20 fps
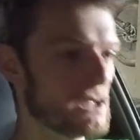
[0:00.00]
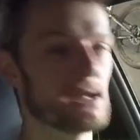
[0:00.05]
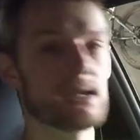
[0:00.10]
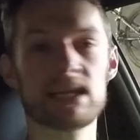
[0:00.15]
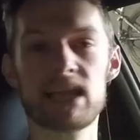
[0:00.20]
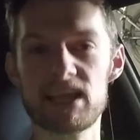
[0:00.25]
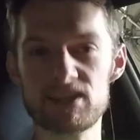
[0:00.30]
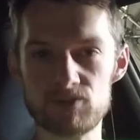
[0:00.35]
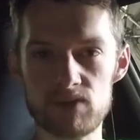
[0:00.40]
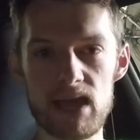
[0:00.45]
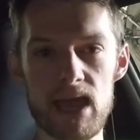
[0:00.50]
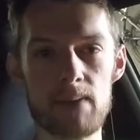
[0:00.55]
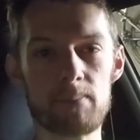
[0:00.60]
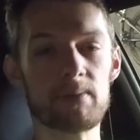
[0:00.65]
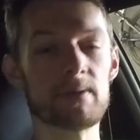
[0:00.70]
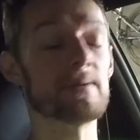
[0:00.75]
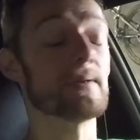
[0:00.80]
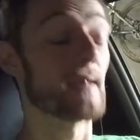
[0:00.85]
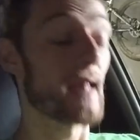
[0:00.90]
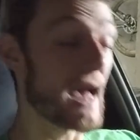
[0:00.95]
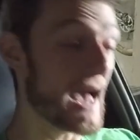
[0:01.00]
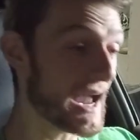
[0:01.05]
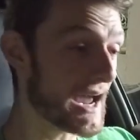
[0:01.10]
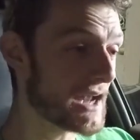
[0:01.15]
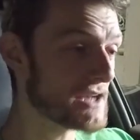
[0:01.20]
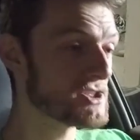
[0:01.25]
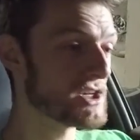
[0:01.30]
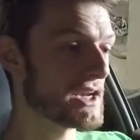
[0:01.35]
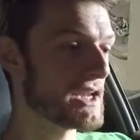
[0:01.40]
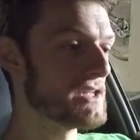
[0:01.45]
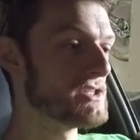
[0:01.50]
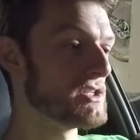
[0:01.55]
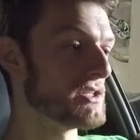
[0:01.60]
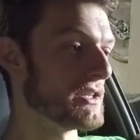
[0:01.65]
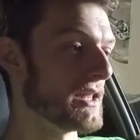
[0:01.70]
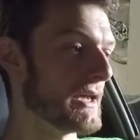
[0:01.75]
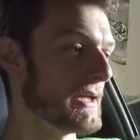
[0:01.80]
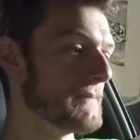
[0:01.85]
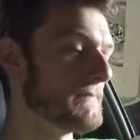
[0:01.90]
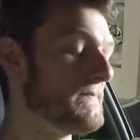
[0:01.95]
Guess what happened? I got a check engine
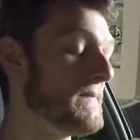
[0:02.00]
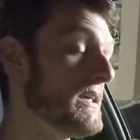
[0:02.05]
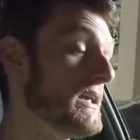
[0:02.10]
light.